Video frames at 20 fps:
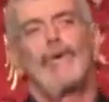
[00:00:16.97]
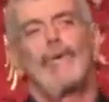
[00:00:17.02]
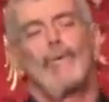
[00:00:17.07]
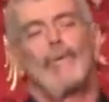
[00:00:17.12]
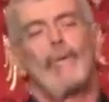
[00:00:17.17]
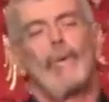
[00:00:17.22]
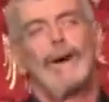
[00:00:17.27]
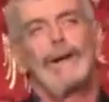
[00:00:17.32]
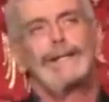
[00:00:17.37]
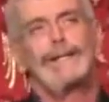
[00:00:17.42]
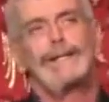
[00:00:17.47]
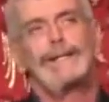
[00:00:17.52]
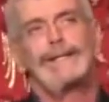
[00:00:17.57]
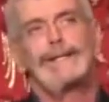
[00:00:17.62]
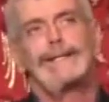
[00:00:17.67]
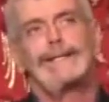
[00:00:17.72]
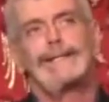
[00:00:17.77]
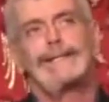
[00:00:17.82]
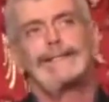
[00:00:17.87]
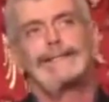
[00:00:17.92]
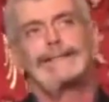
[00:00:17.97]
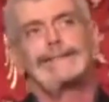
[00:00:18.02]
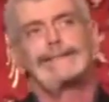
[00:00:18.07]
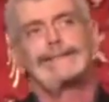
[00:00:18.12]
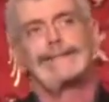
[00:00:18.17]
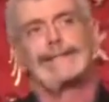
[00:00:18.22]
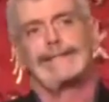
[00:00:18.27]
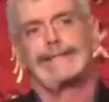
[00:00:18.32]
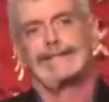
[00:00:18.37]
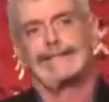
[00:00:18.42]
What
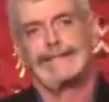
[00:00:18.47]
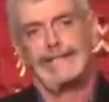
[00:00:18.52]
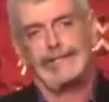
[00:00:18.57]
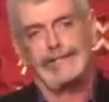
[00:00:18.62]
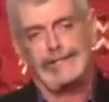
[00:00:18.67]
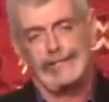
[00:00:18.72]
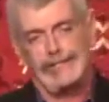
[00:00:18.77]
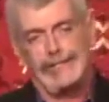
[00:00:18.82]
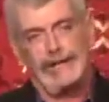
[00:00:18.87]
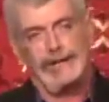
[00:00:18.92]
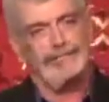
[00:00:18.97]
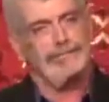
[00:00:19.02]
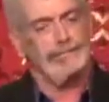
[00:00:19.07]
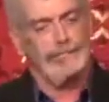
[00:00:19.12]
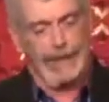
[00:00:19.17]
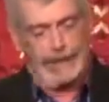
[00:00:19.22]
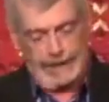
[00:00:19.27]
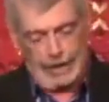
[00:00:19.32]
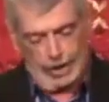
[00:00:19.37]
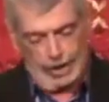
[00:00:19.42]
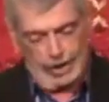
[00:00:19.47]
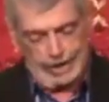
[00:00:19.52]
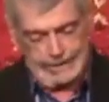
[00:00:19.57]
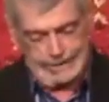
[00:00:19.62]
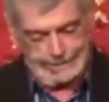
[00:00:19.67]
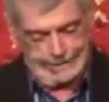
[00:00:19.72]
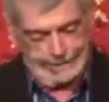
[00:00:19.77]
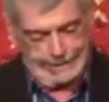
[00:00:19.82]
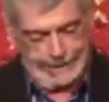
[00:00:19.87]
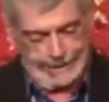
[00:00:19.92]
is the condition of my heart
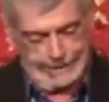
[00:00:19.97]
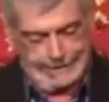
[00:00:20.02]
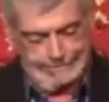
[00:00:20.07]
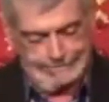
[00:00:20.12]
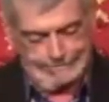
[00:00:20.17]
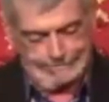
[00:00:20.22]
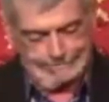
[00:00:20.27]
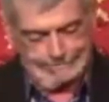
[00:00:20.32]
today?